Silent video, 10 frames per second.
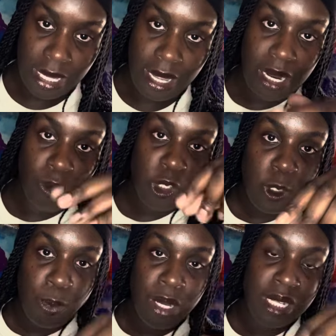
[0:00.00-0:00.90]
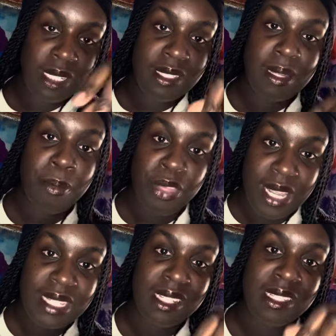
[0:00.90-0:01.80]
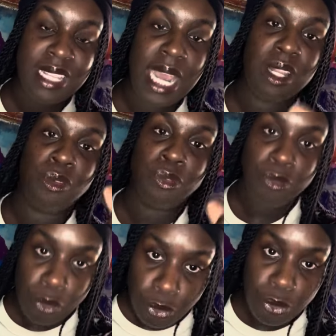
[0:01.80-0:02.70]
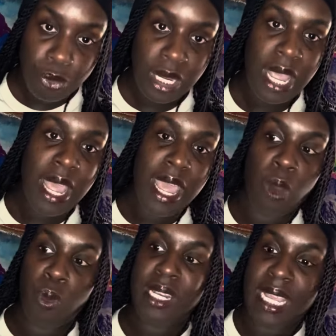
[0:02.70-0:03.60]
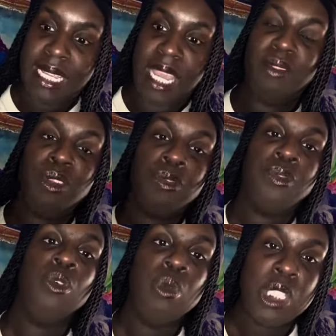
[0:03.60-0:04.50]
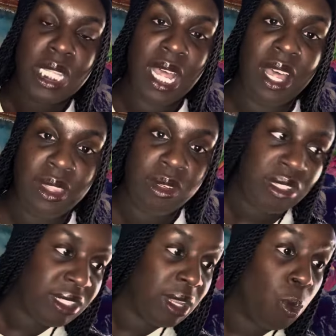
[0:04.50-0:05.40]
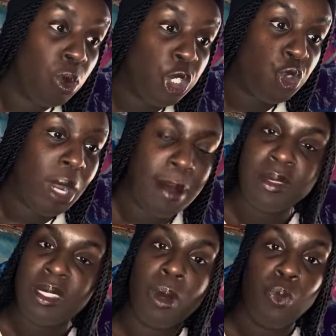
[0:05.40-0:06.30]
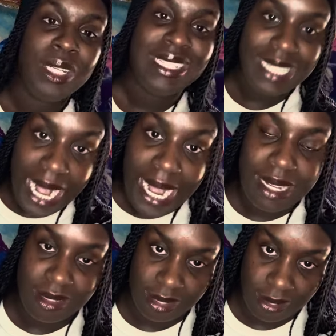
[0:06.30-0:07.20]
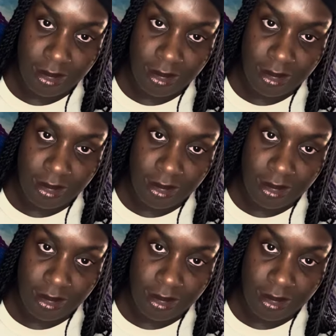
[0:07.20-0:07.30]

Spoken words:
They were sprinkling some things inside of the food, and when they gave the food to others, some would drop, some would not.